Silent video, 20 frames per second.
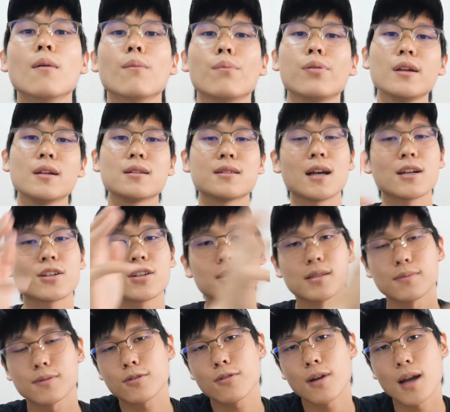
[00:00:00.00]
Please like, share,
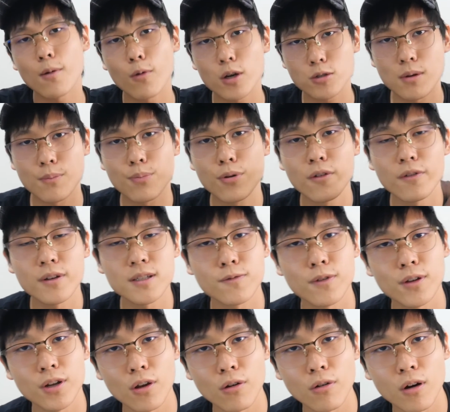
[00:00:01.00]
subscribe. Watch my previous
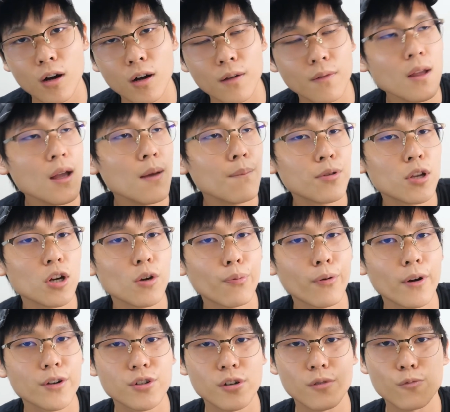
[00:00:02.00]
video on peer
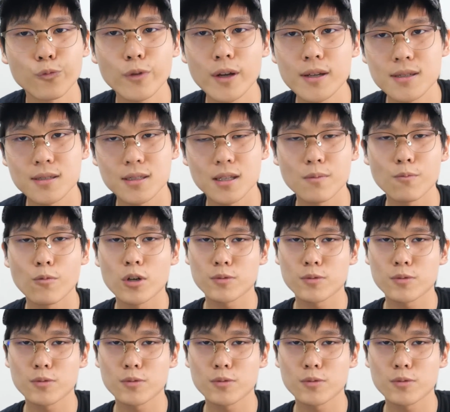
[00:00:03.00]
pressure and racism.